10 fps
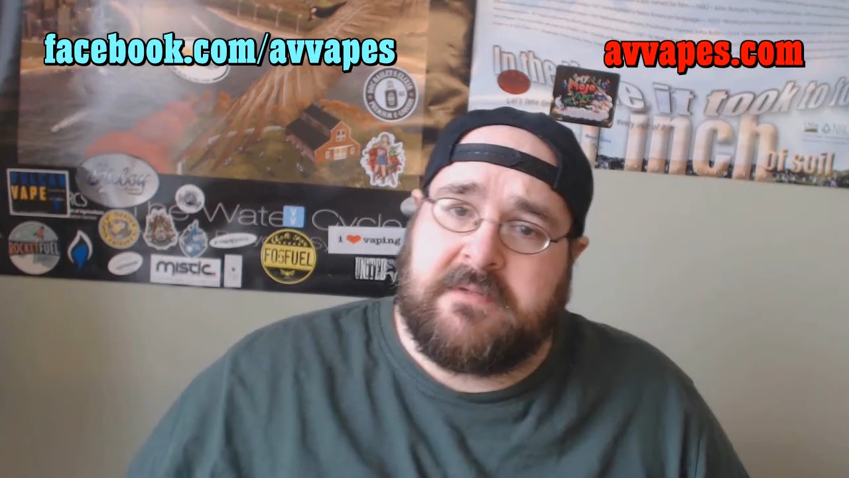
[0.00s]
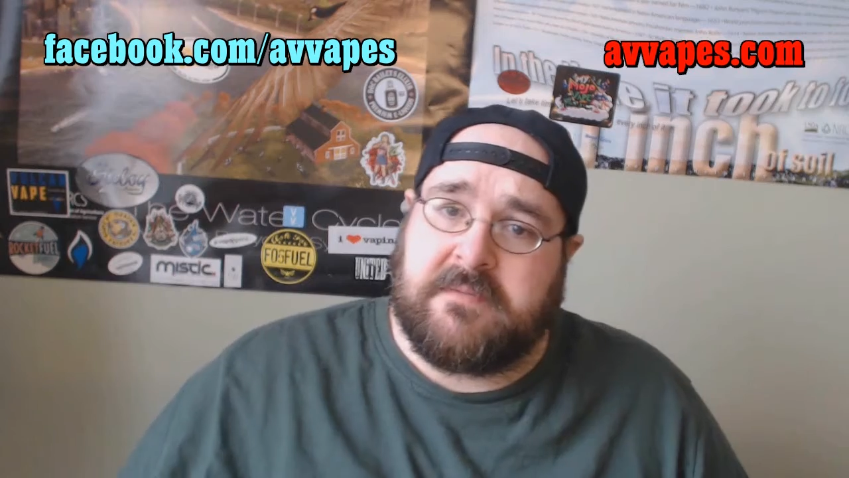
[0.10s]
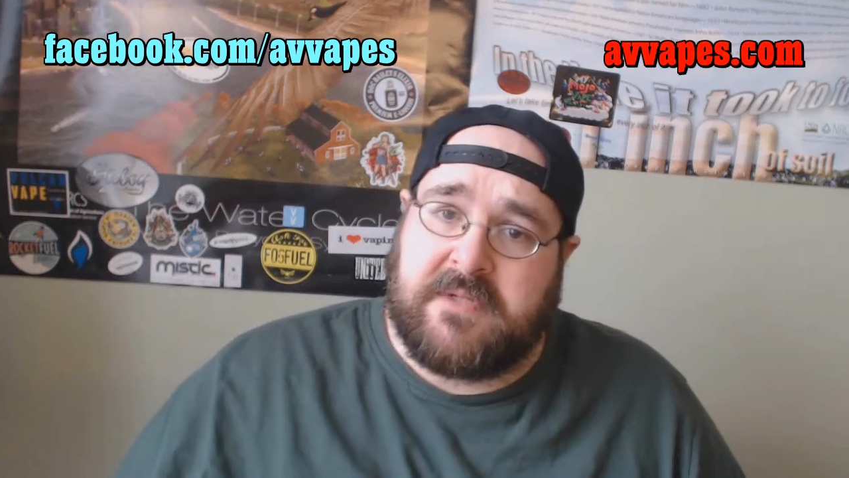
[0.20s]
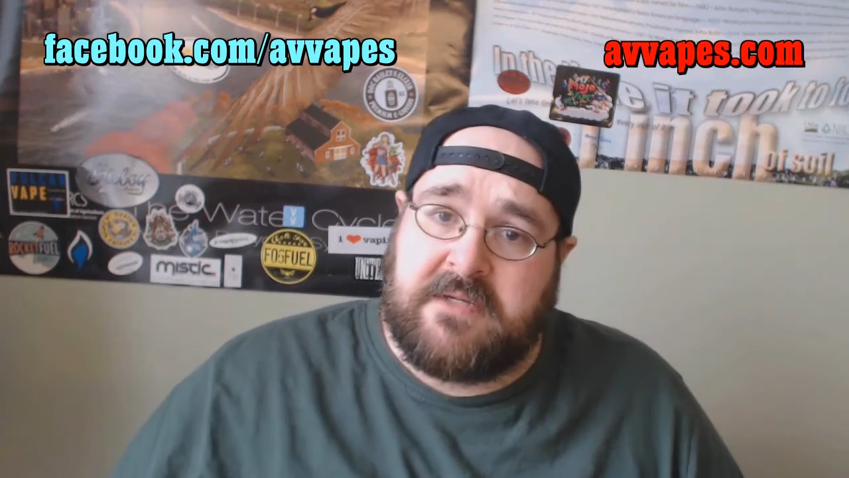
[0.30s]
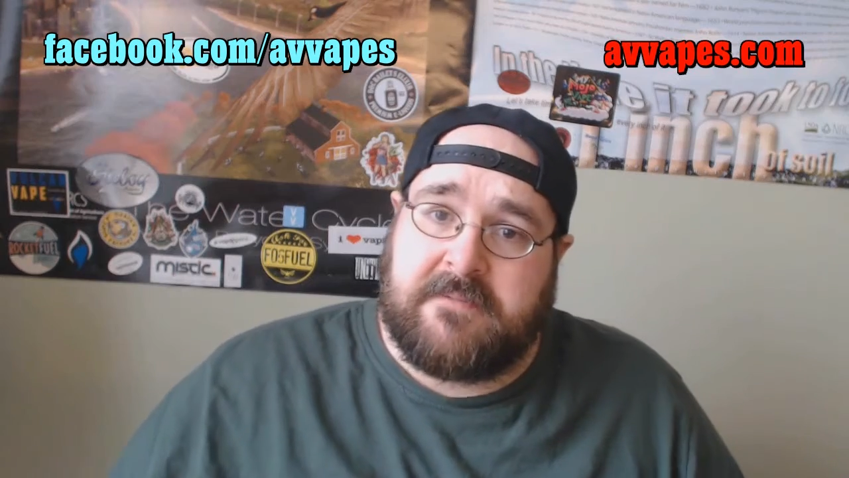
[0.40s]

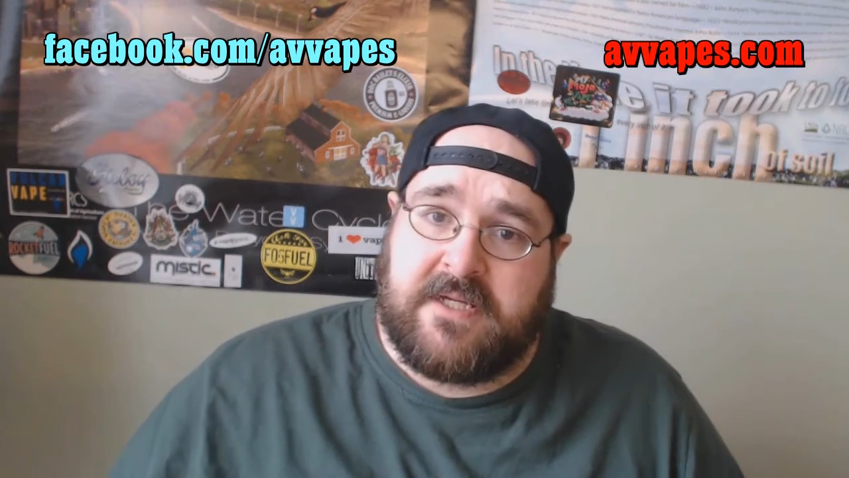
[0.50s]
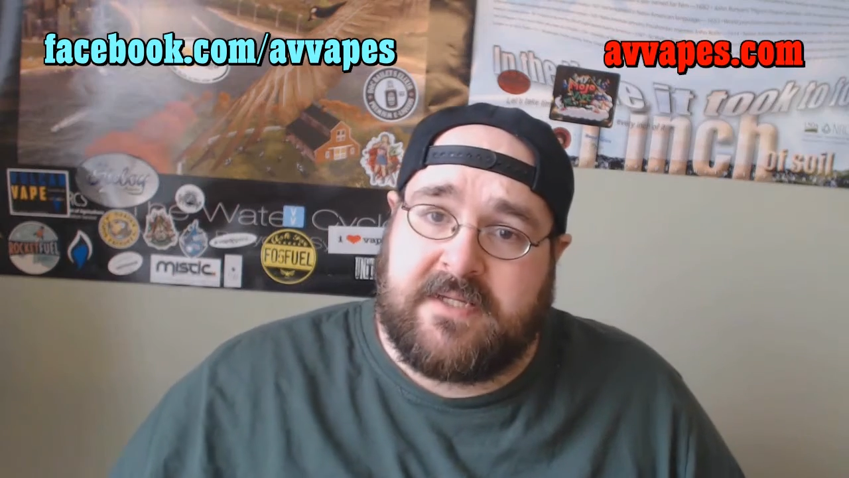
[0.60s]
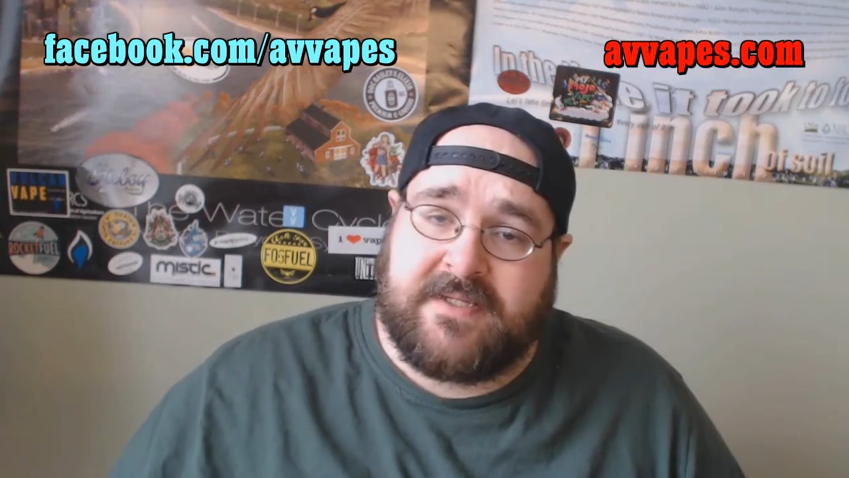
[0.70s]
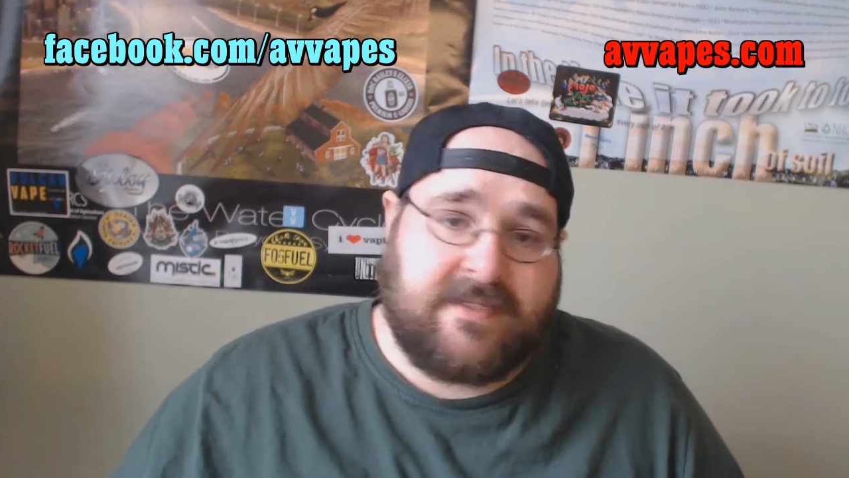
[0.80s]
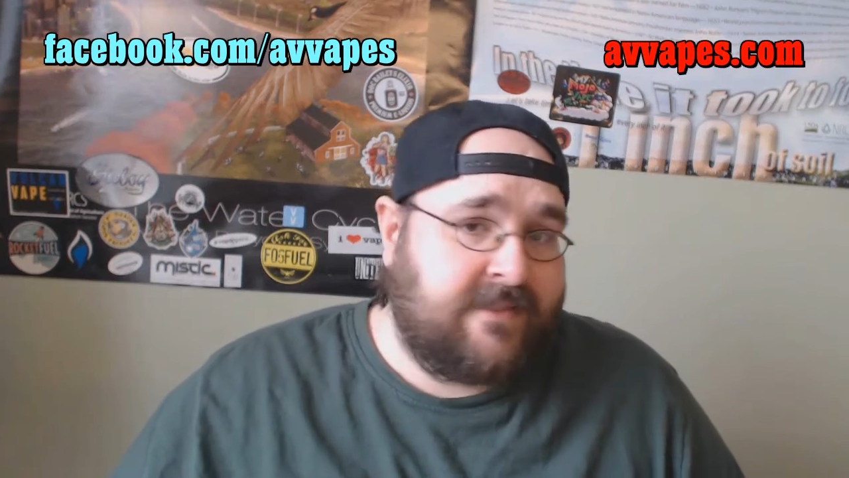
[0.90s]
peeps and
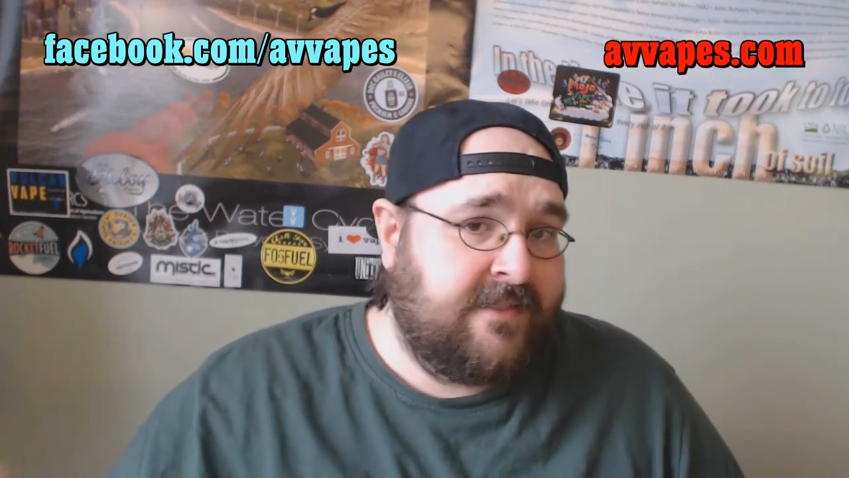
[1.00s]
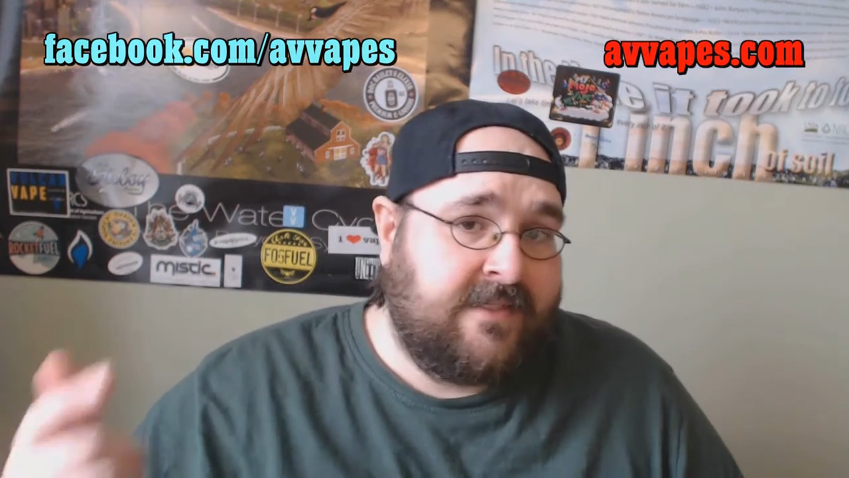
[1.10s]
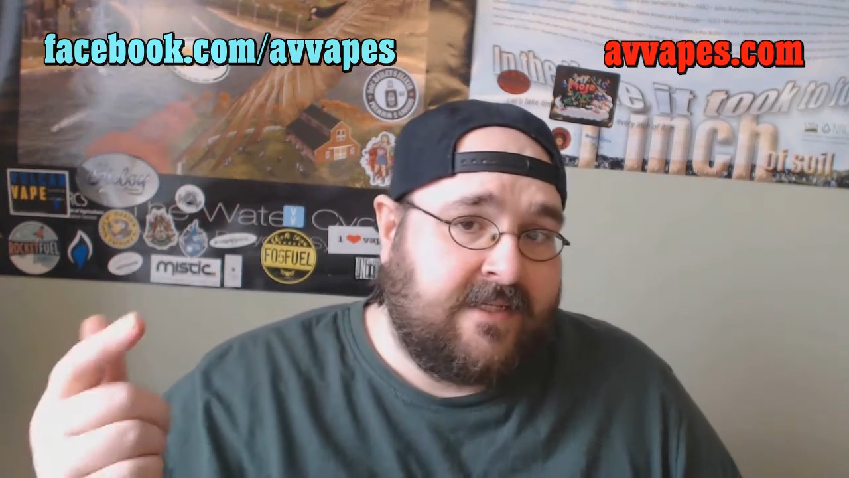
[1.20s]
peepettes,